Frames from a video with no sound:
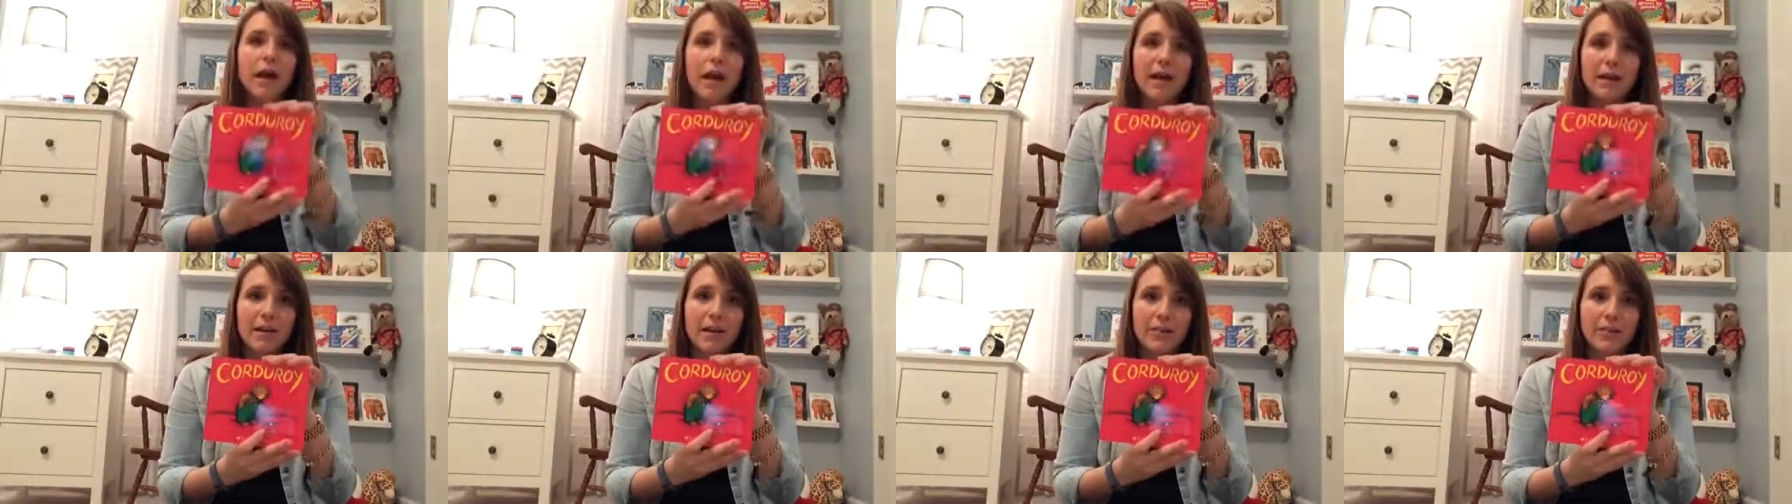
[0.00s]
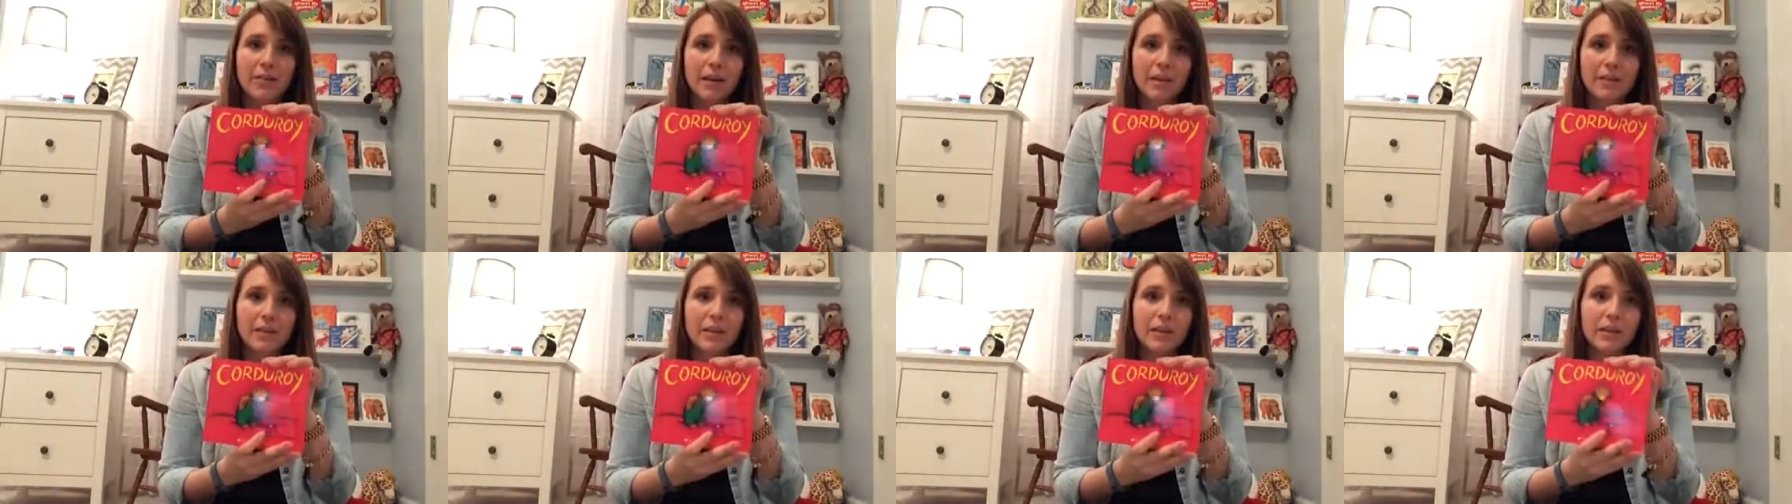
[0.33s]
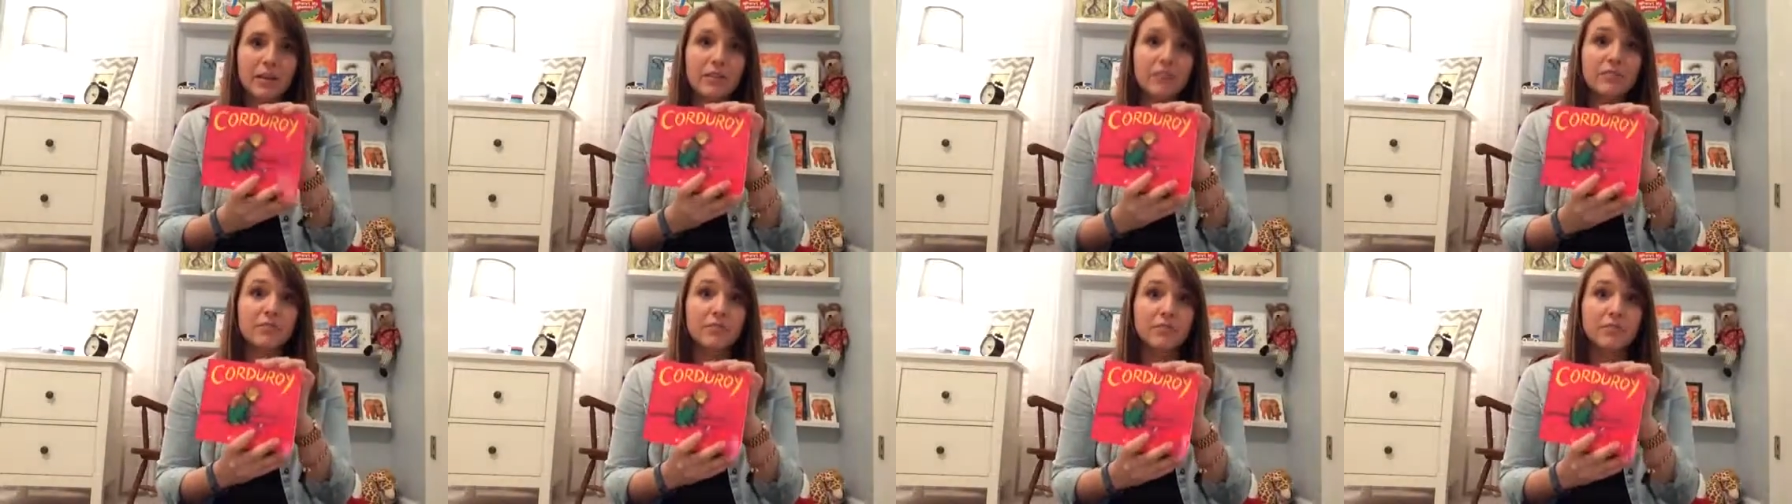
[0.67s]
I got that one
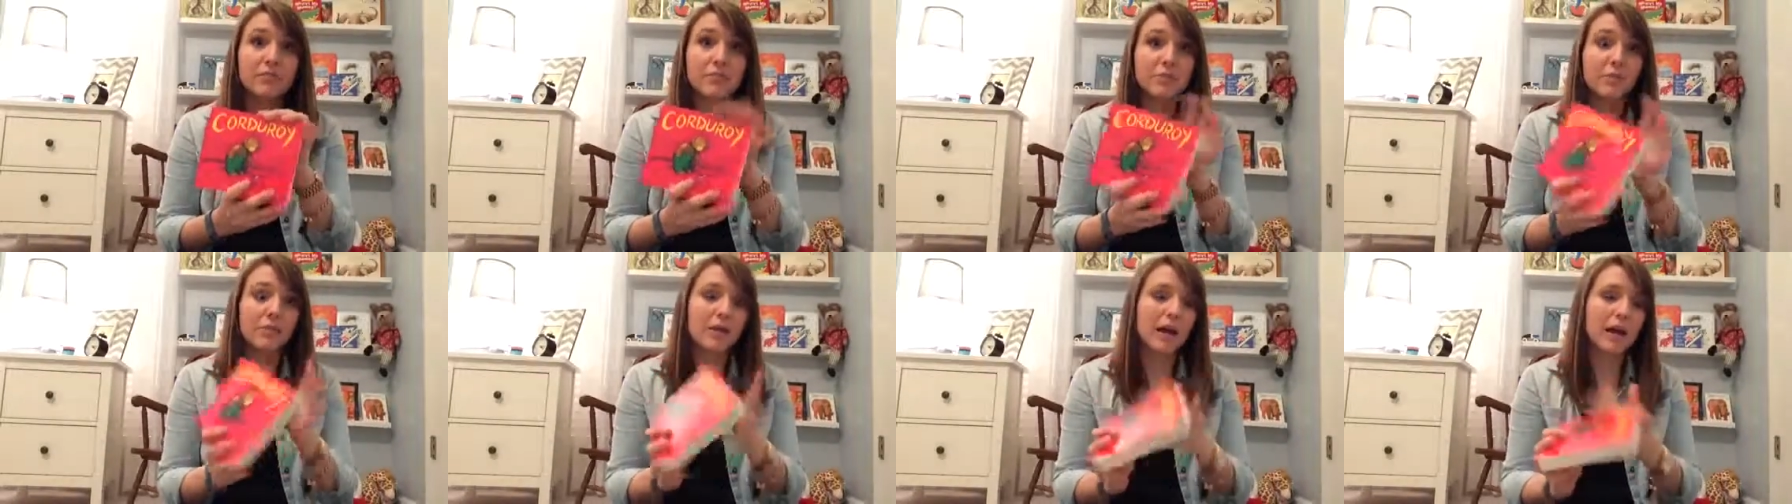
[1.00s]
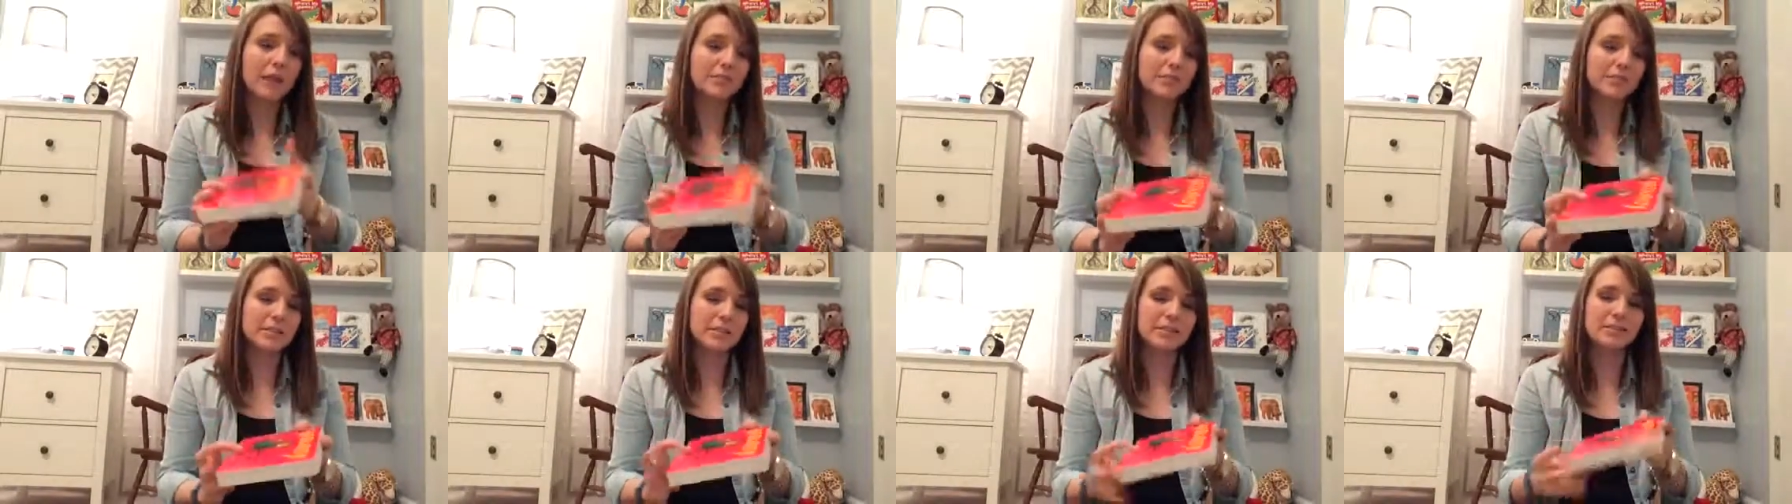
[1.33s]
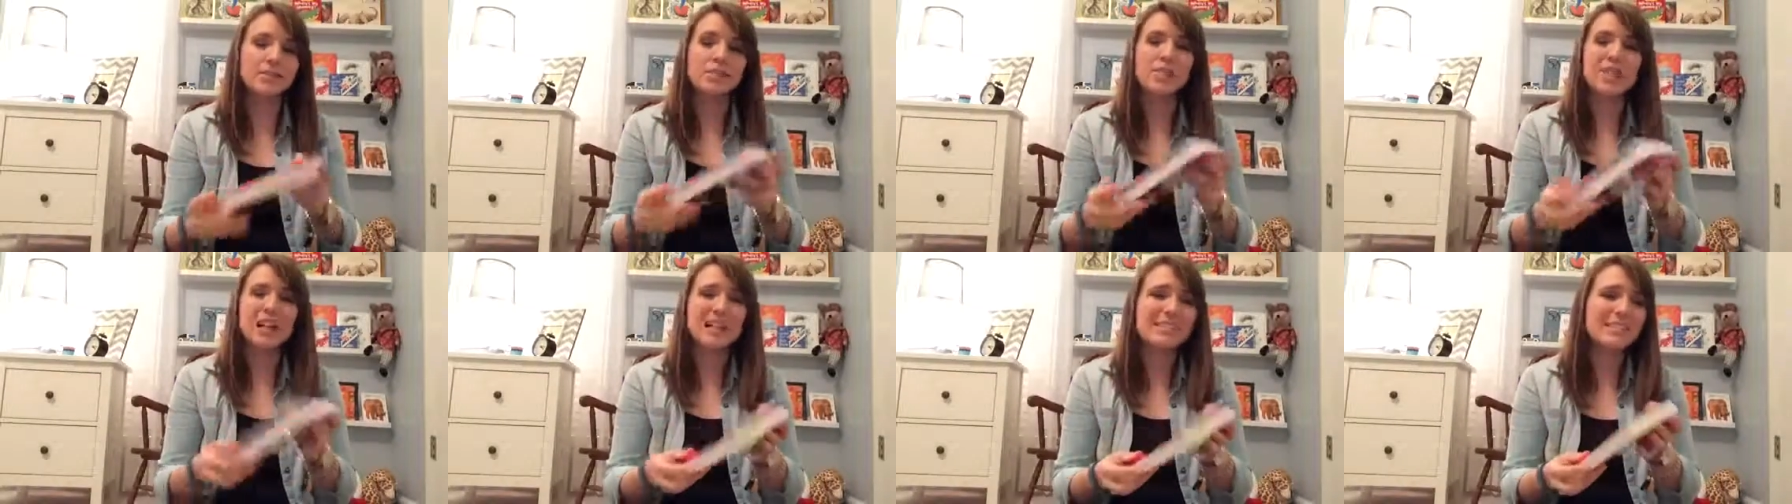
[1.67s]
again from Scholastic.
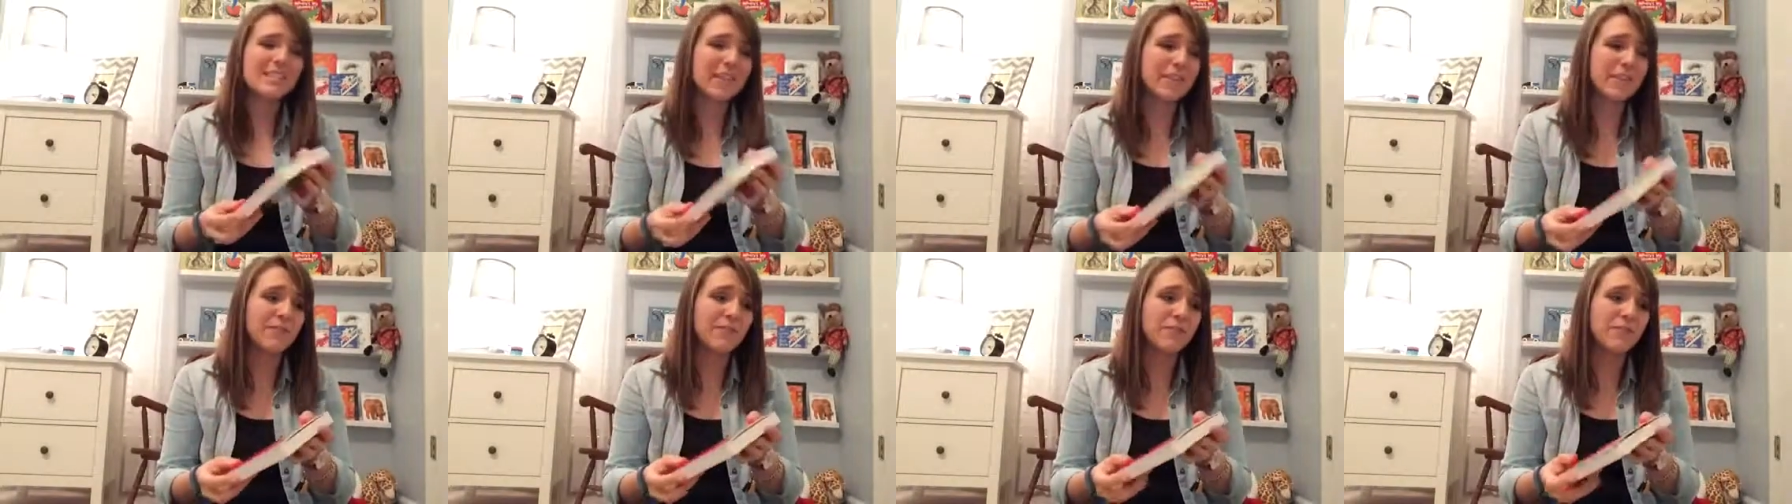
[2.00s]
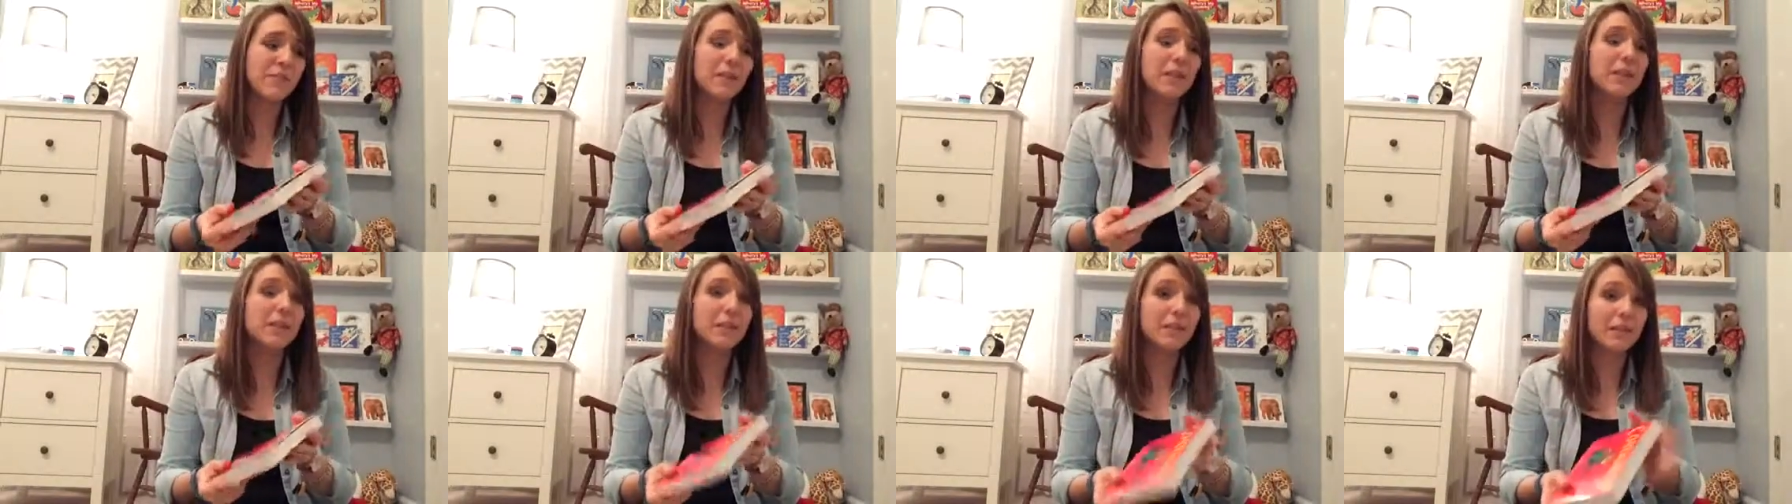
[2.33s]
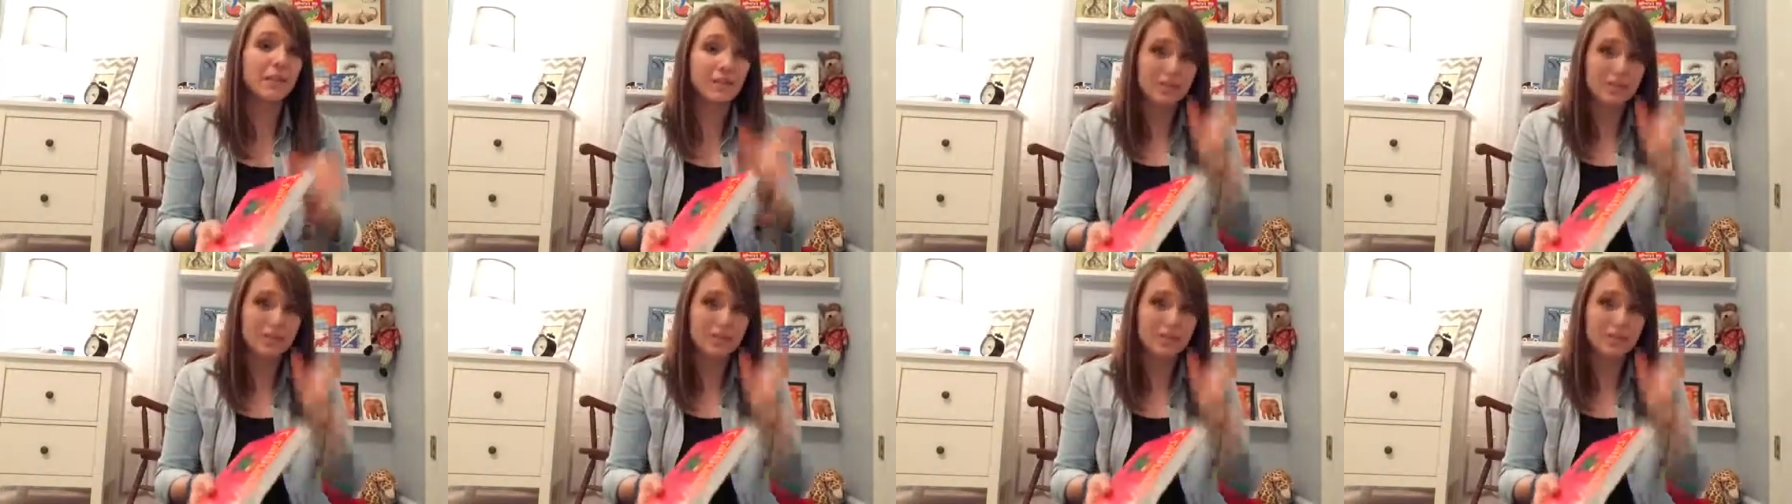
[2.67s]
Scholastic, if you can get